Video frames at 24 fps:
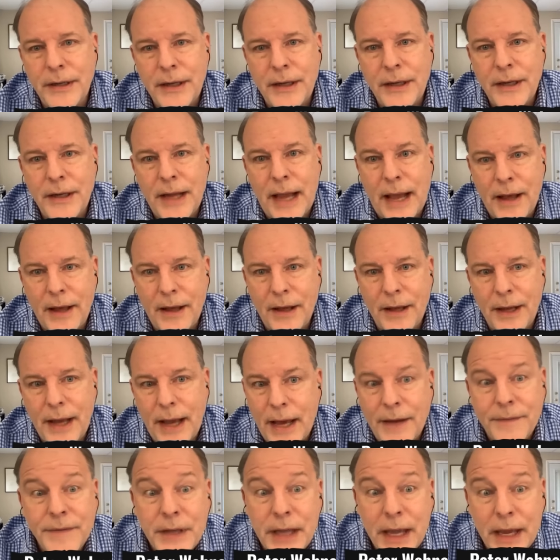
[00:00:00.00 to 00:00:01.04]
he uh,
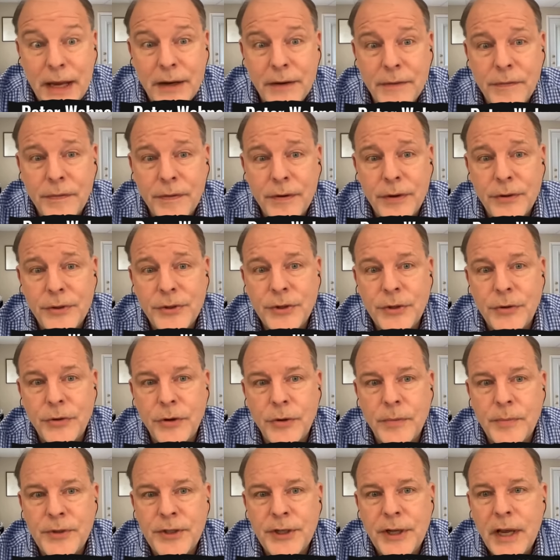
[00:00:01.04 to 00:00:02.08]
advocated for those
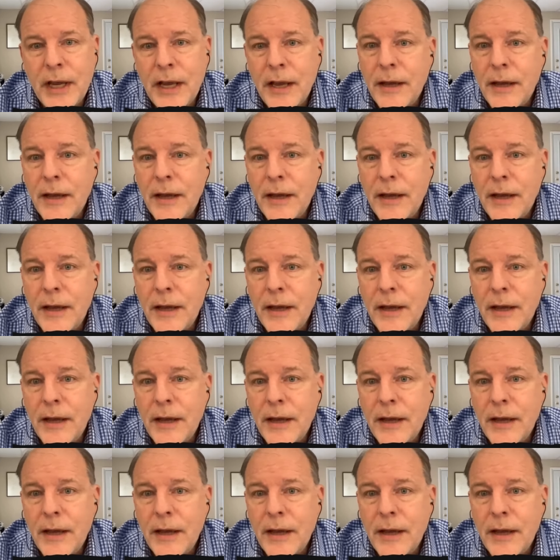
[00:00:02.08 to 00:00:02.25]
groups,